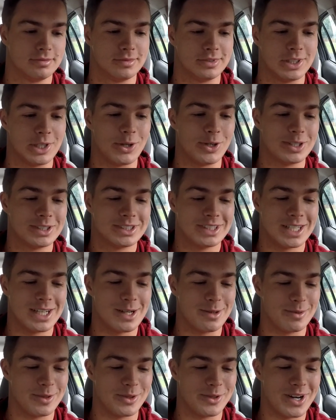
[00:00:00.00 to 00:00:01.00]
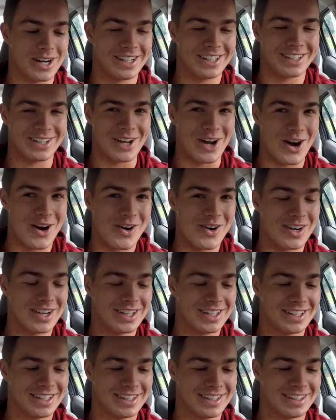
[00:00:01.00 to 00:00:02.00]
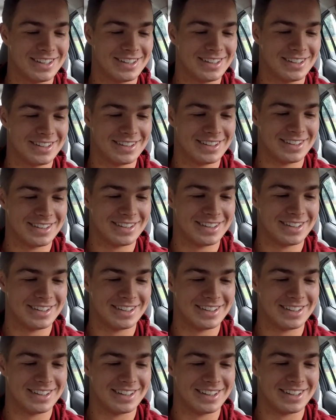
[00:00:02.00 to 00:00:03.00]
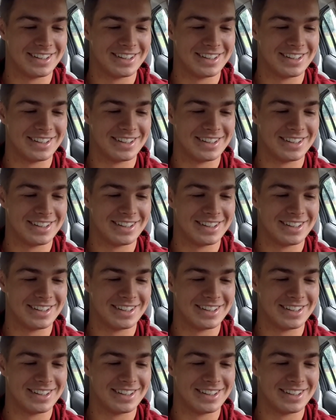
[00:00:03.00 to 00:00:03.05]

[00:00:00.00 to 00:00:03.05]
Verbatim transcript: Yo, what's up? You ready to go? Yeah.